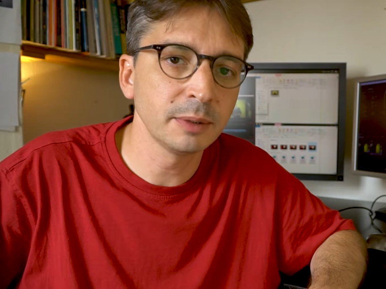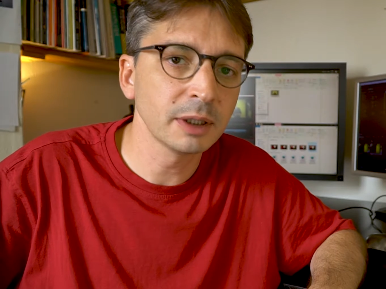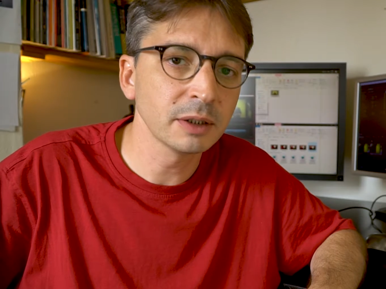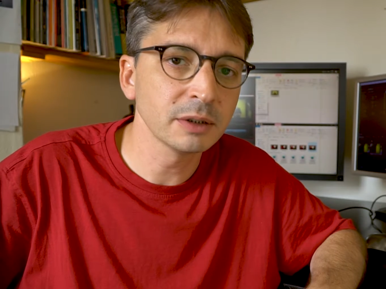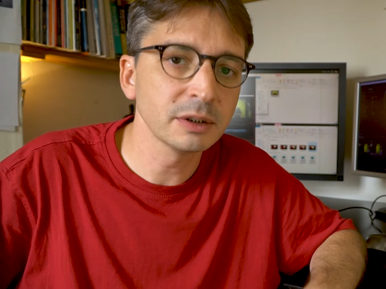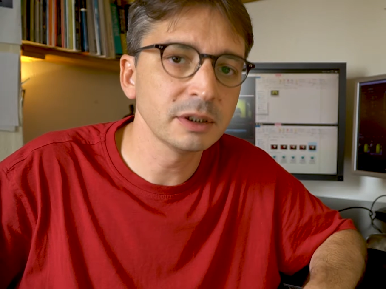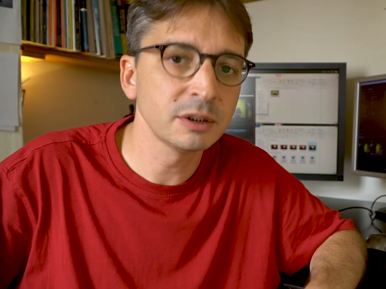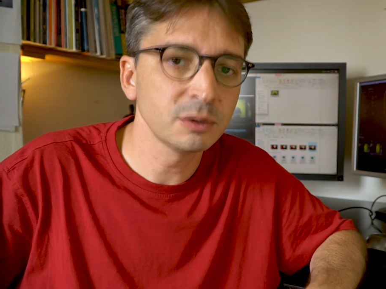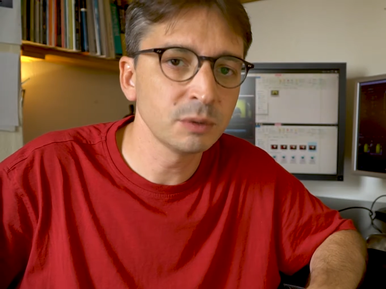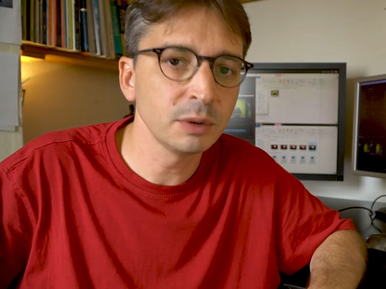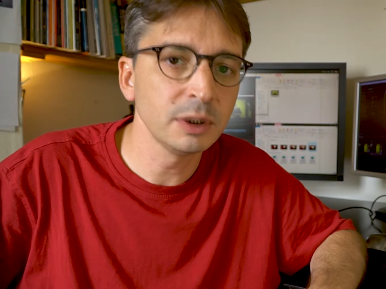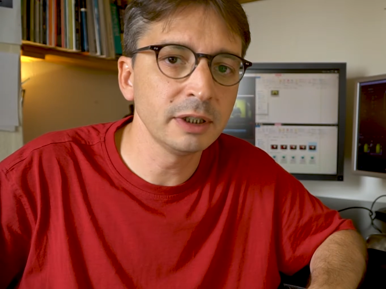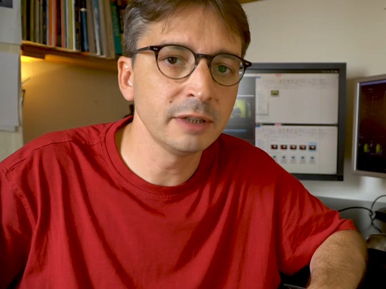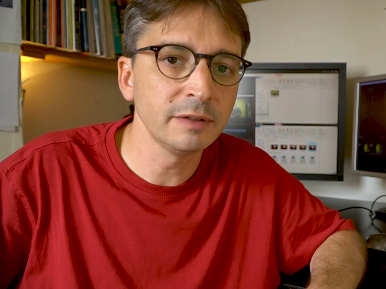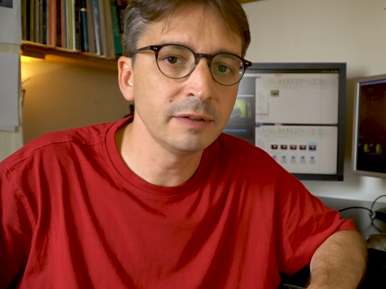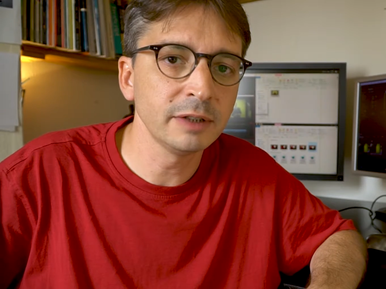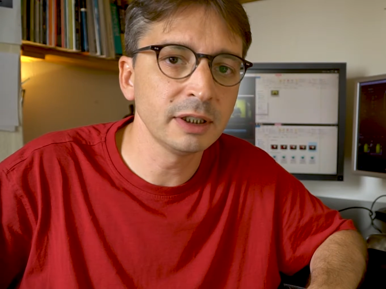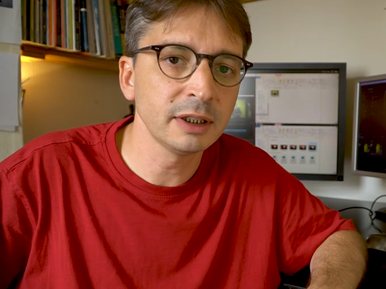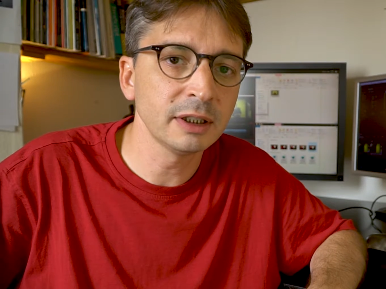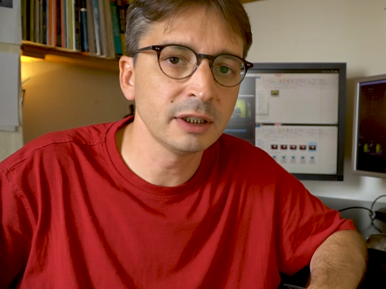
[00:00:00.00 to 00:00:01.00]
because it will
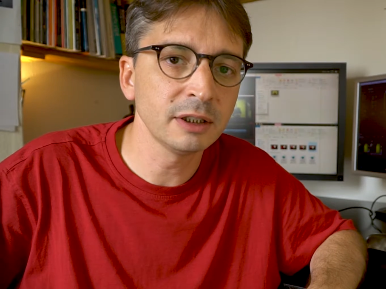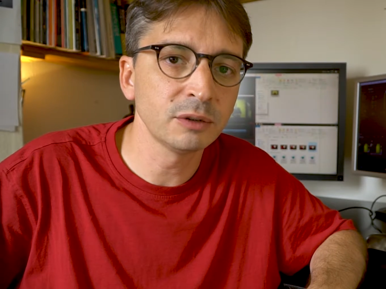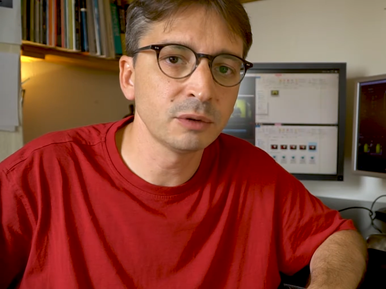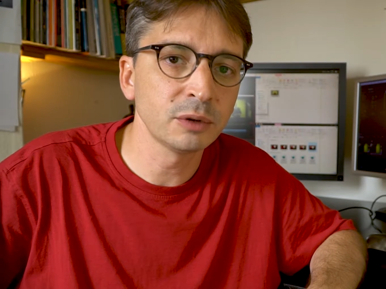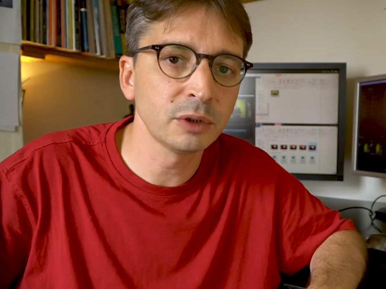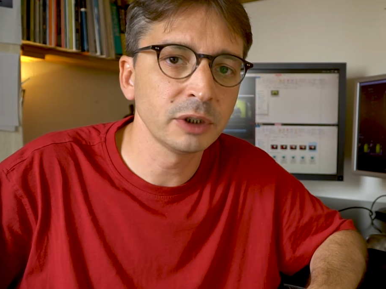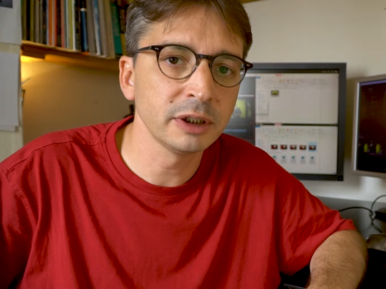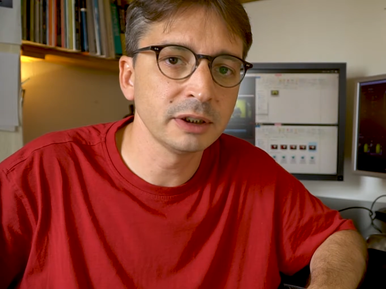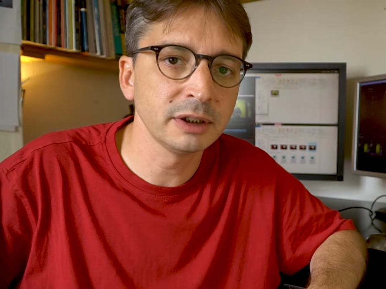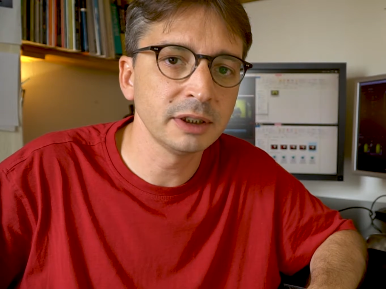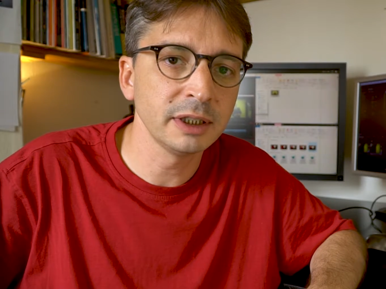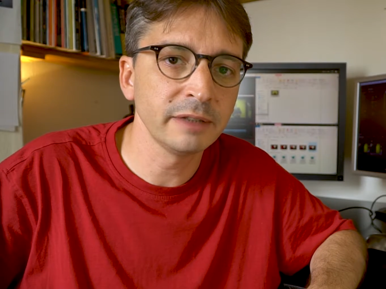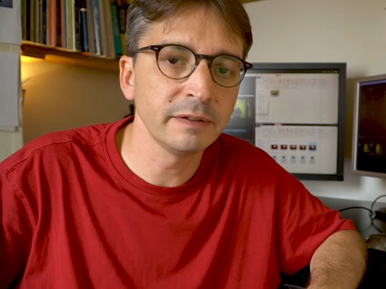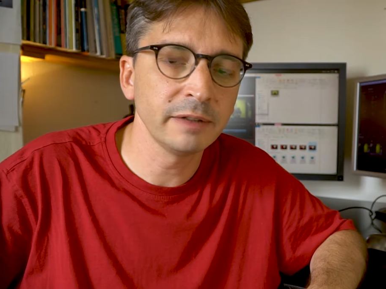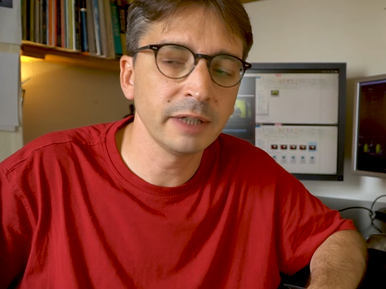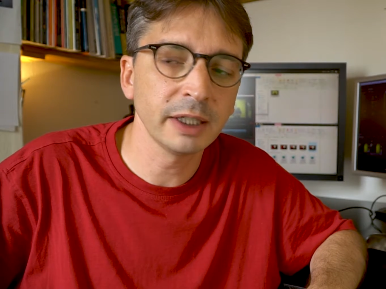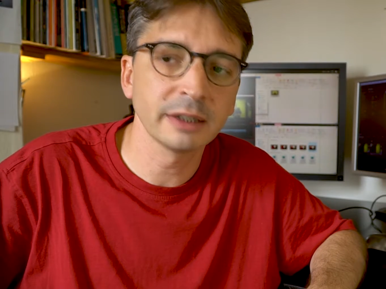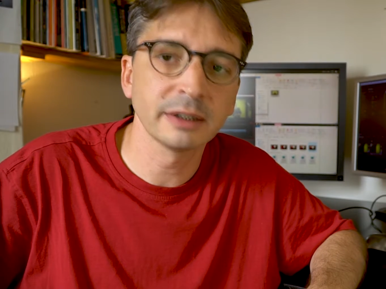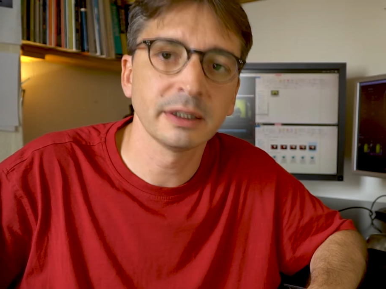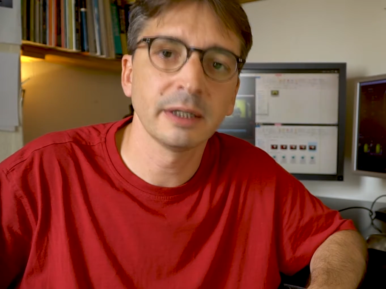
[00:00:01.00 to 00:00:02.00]
definitely ruin the
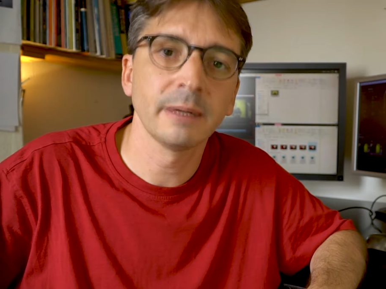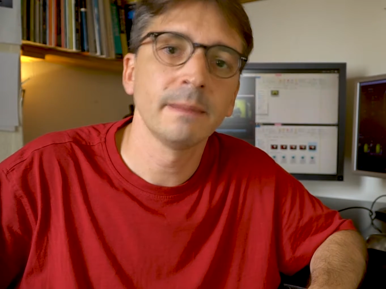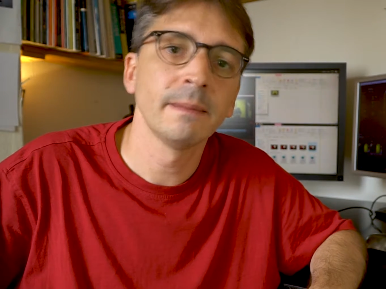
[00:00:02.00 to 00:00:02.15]
effect.